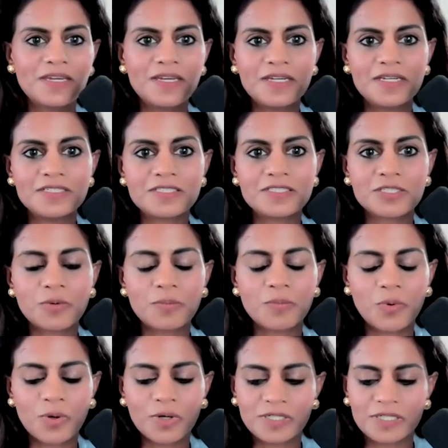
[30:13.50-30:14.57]
is so
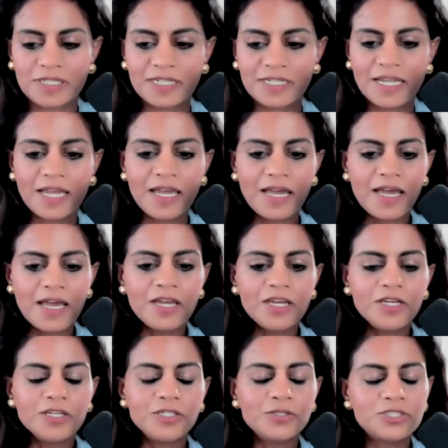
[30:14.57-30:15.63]
important.
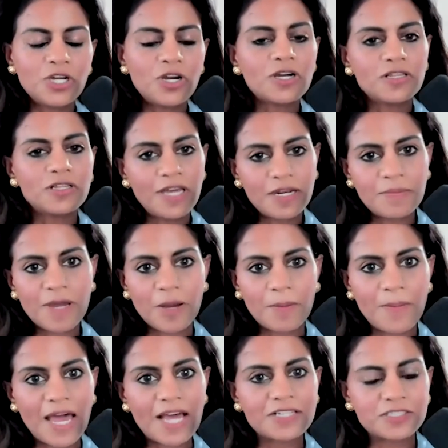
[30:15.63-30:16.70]
You talk a lot about
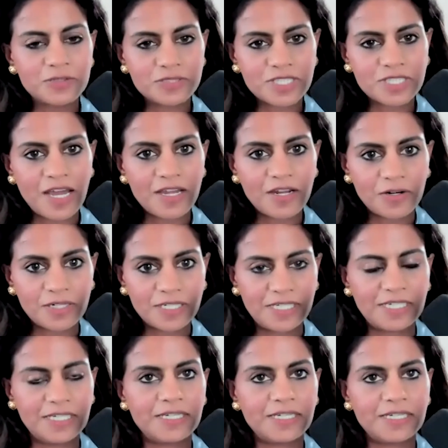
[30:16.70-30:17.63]
Maslow's hierarchy,